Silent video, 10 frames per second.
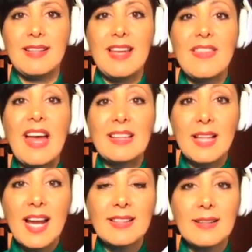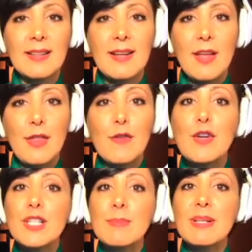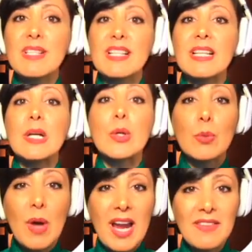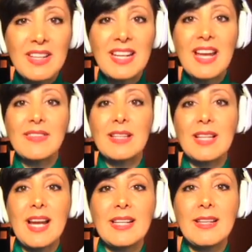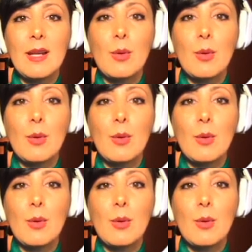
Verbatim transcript: In that line, the first person arriving at the line